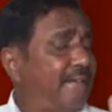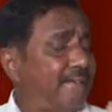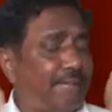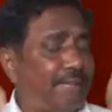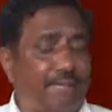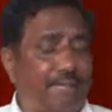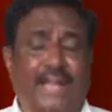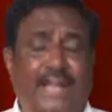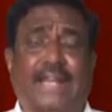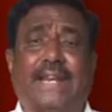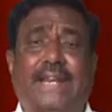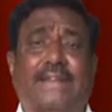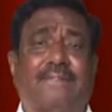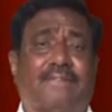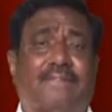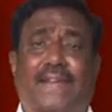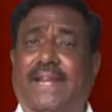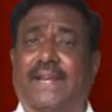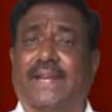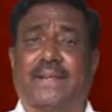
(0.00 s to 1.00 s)
very,
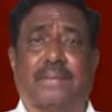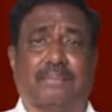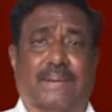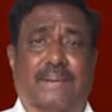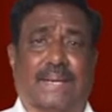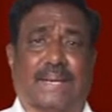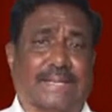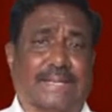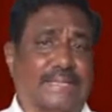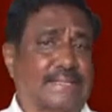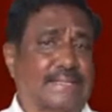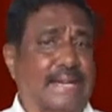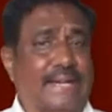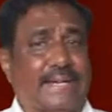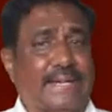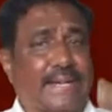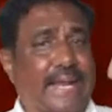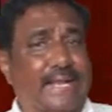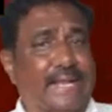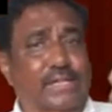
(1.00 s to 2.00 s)
very important.
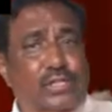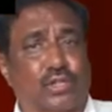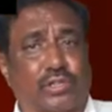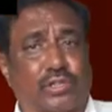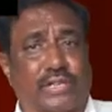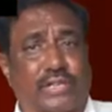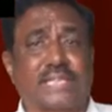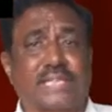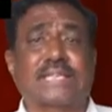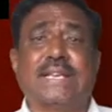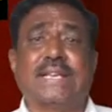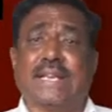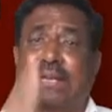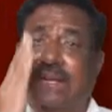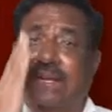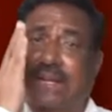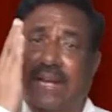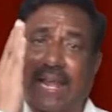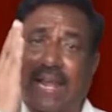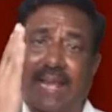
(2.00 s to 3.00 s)
And next to this
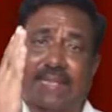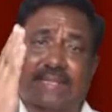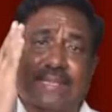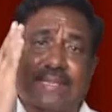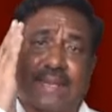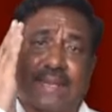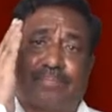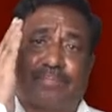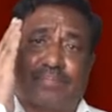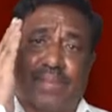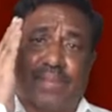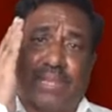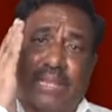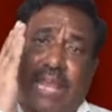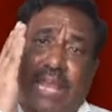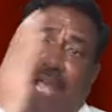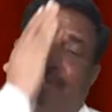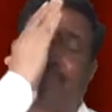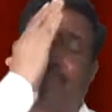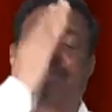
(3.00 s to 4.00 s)
class
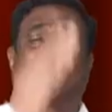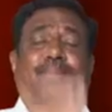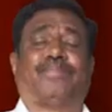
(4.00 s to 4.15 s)
aves,